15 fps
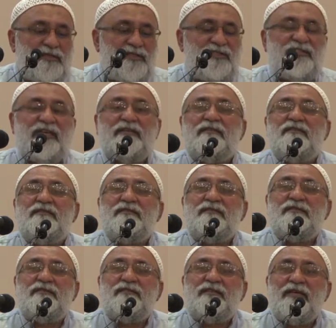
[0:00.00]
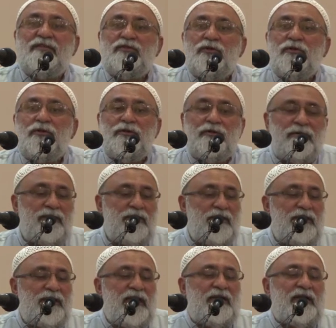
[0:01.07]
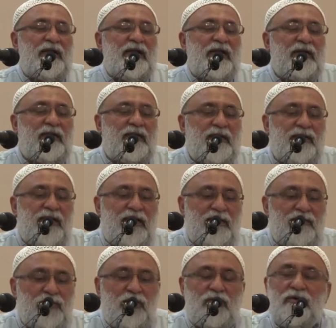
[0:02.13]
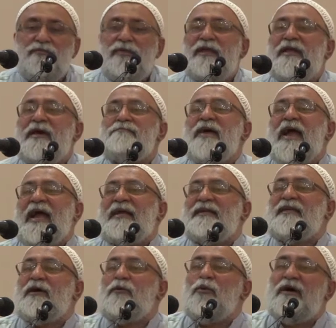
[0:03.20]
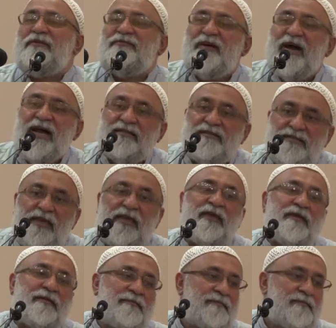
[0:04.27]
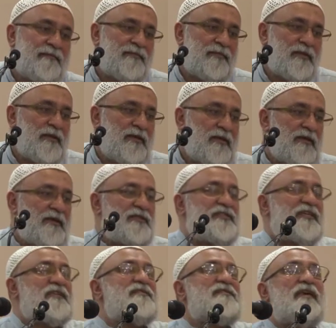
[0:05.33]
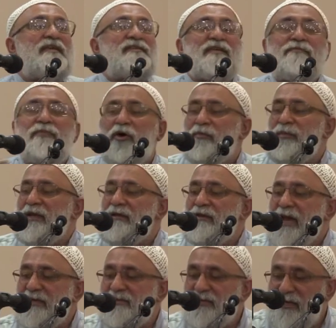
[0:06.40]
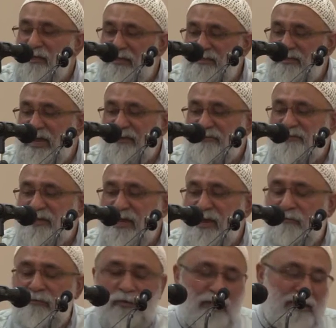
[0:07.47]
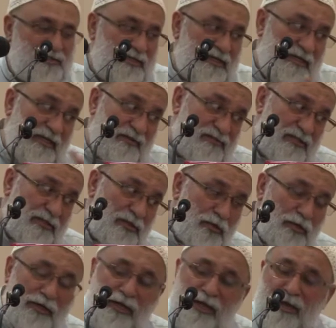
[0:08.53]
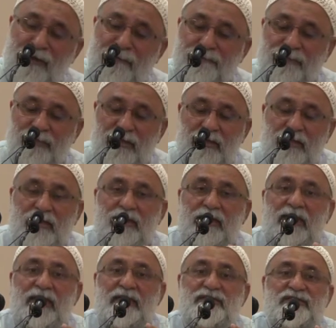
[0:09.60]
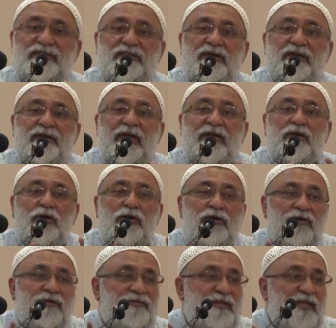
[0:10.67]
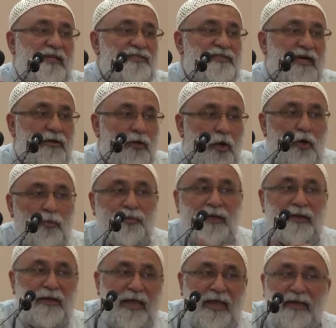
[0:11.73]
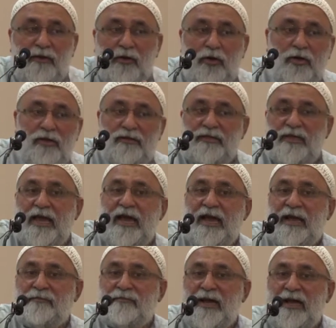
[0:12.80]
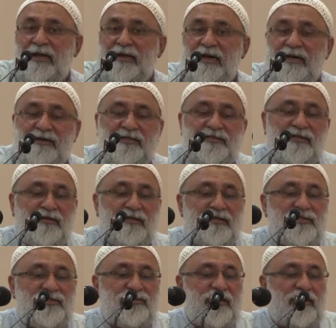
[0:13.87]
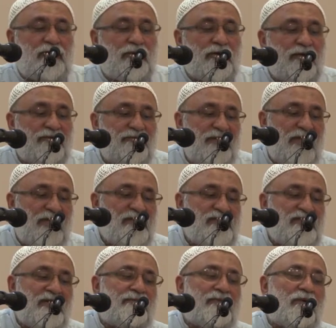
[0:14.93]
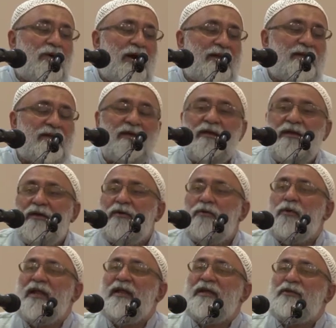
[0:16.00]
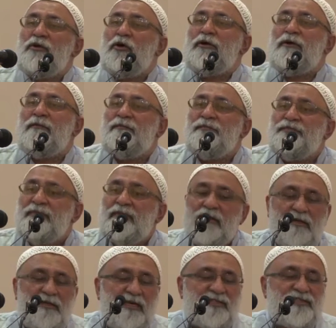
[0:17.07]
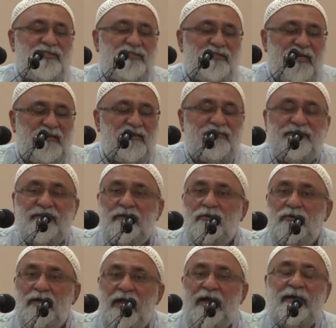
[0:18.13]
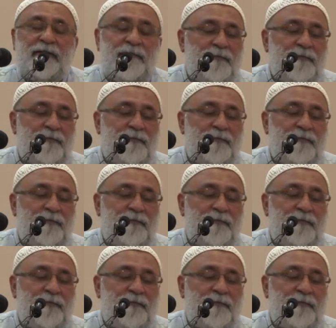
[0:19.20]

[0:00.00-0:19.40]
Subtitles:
Sittatun yalhaqna al-mu'mina ba'da wafatih. Six things a mu'min does in his lifetime. Once he leaves the dunya, his record of deeds are open and all the a'mal are written in his record of deeds. Number one, waladun yastaghfiru lah.